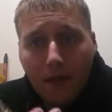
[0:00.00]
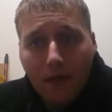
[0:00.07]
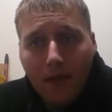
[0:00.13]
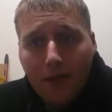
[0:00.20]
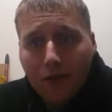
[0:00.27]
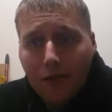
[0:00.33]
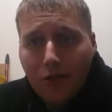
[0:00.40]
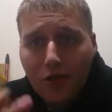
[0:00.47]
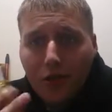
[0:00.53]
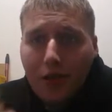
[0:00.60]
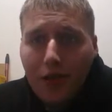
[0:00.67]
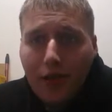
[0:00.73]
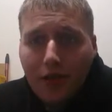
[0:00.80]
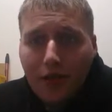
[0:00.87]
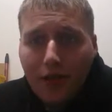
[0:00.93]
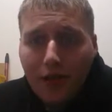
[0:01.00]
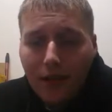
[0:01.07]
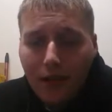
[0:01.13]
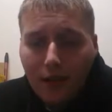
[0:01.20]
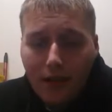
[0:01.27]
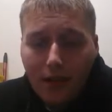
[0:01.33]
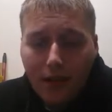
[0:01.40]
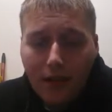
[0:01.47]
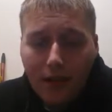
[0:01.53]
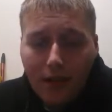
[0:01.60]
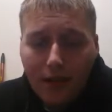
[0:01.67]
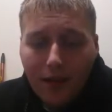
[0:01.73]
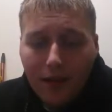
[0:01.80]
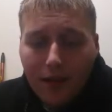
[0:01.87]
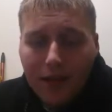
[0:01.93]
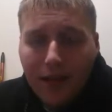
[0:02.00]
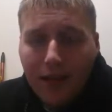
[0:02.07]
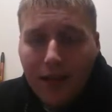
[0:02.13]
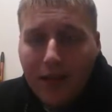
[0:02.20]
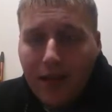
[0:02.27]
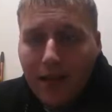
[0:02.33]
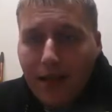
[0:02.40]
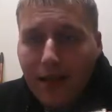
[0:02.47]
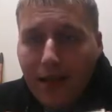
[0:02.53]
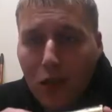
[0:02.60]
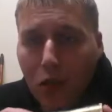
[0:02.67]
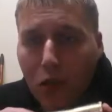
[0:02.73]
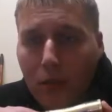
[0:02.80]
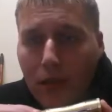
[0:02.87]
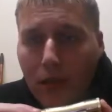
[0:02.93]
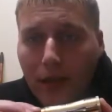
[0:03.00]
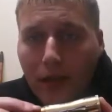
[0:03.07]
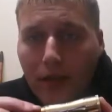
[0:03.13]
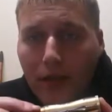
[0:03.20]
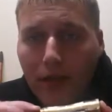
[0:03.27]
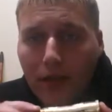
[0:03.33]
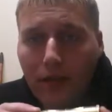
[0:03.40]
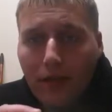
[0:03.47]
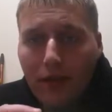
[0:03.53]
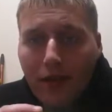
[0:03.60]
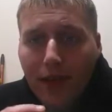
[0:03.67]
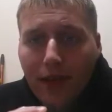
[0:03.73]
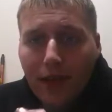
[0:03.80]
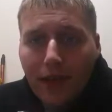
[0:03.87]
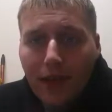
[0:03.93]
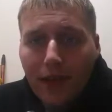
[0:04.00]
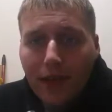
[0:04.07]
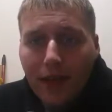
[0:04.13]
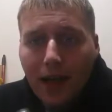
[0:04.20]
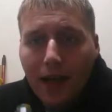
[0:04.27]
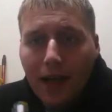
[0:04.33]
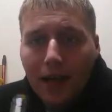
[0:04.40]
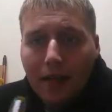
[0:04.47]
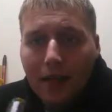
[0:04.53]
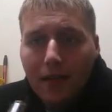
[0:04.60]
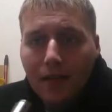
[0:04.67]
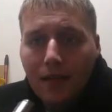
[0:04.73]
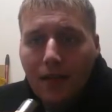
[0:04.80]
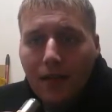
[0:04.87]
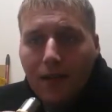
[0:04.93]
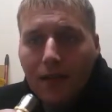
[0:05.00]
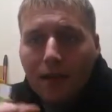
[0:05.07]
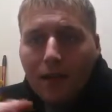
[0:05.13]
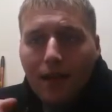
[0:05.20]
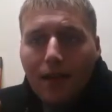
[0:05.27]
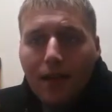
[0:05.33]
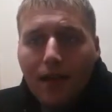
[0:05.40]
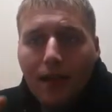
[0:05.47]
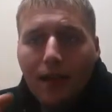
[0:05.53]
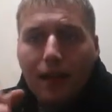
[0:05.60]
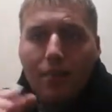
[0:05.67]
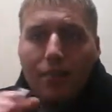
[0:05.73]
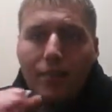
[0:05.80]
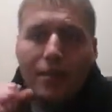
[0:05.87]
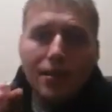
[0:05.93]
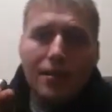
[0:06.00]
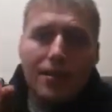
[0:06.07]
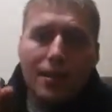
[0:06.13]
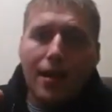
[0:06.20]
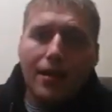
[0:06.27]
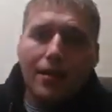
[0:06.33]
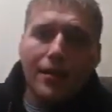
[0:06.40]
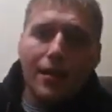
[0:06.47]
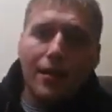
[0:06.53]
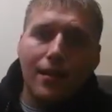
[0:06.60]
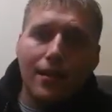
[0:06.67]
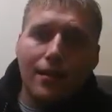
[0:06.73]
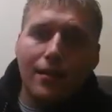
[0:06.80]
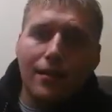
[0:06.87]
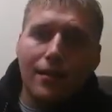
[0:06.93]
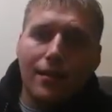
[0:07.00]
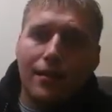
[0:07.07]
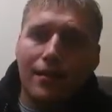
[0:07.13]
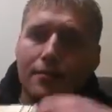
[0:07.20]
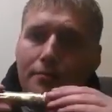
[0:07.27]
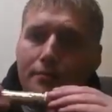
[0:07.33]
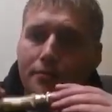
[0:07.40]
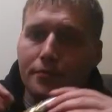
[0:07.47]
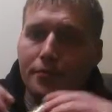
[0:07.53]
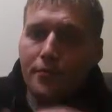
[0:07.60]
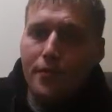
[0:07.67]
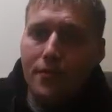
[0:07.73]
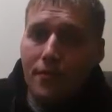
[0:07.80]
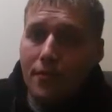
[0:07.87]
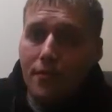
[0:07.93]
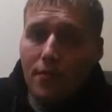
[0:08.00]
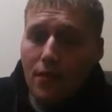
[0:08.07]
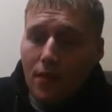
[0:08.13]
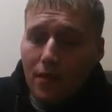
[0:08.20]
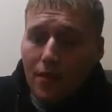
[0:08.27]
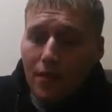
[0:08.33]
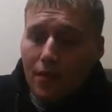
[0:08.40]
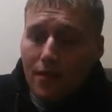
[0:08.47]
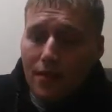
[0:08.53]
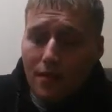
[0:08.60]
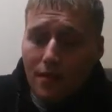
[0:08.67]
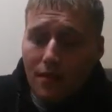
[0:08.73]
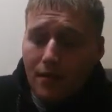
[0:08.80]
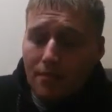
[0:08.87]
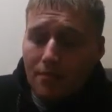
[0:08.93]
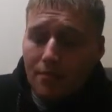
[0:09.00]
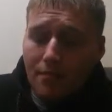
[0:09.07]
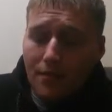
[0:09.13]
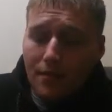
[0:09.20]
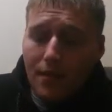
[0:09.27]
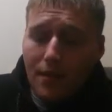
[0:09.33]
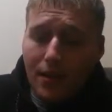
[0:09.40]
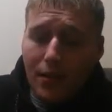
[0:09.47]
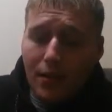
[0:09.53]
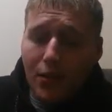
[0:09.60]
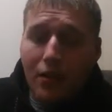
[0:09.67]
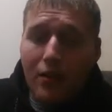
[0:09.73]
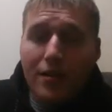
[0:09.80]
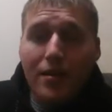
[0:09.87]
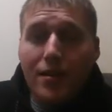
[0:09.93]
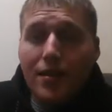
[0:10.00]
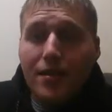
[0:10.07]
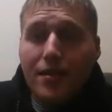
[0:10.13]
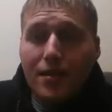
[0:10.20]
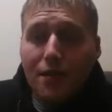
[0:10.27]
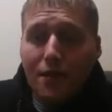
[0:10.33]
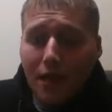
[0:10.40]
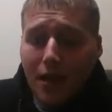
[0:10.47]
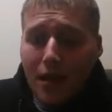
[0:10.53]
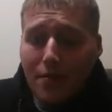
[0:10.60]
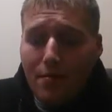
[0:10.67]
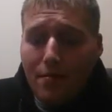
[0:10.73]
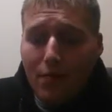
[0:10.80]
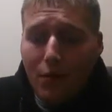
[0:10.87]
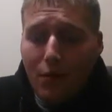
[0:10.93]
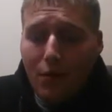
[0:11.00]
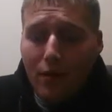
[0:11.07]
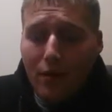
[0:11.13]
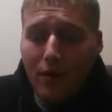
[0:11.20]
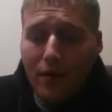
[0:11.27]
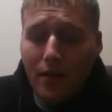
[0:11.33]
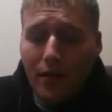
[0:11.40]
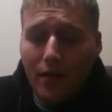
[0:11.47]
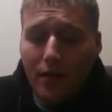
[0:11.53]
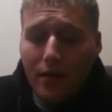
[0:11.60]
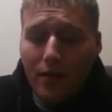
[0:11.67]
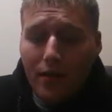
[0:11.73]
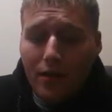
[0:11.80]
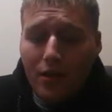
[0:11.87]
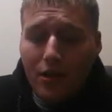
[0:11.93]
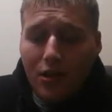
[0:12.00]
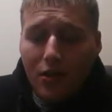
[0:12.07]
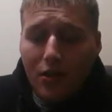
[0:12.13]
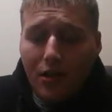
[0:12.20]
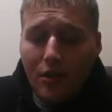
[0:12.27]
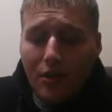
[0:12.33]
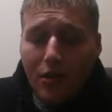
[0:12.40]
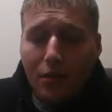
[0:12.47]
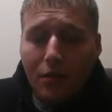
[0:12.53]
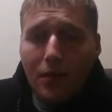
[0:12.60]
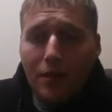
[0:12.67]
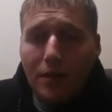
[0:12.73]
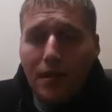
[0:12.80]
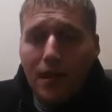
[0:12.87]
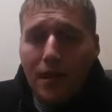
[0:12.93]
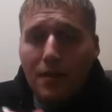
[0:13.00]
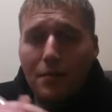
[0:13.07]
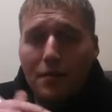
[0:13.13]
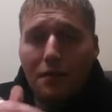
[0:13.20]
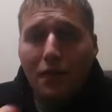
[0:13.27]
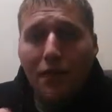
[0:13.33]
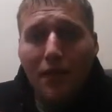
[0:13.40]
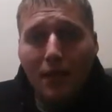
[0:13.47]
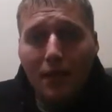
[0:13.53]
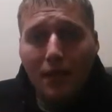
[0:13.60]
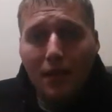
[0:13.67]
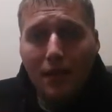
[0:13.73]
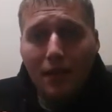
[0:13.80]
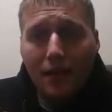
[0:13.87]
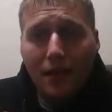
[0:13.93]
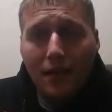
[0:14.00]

it's not too heavy. It's nice ergonomic feeling in your hand. It's tactile. It's got an easy firing button. Screw it out a couple of times, fire.